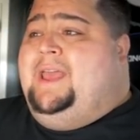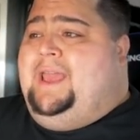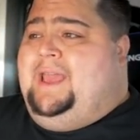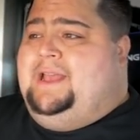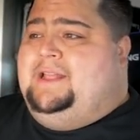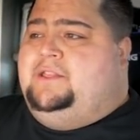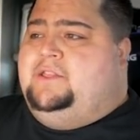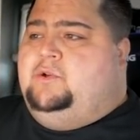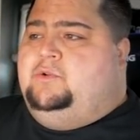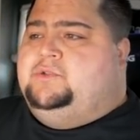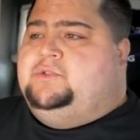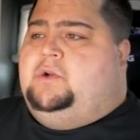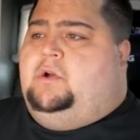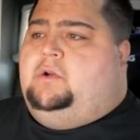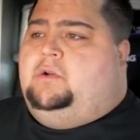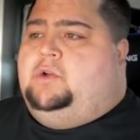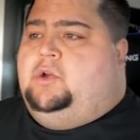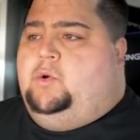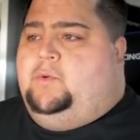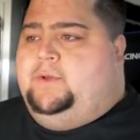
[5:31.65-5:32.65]
and those
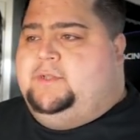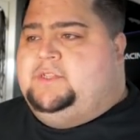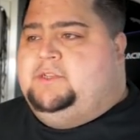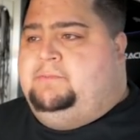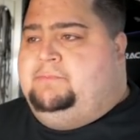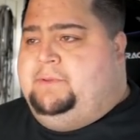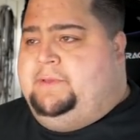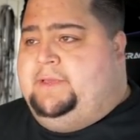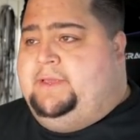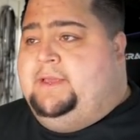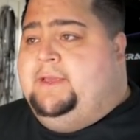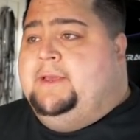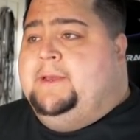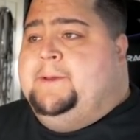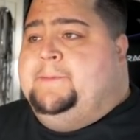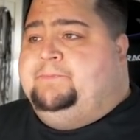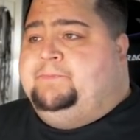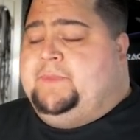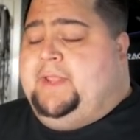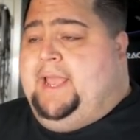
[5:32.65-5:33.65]
are going to be
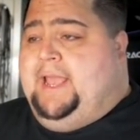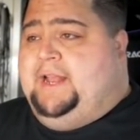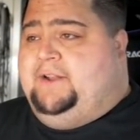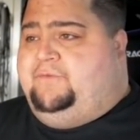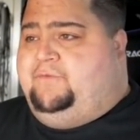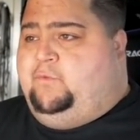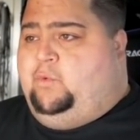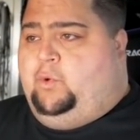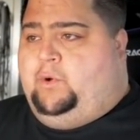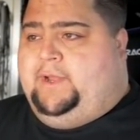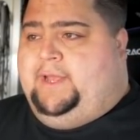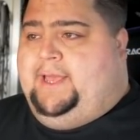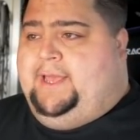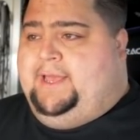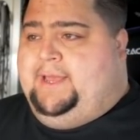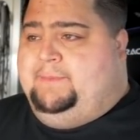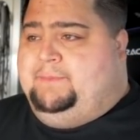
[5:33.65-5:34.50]
at 4K.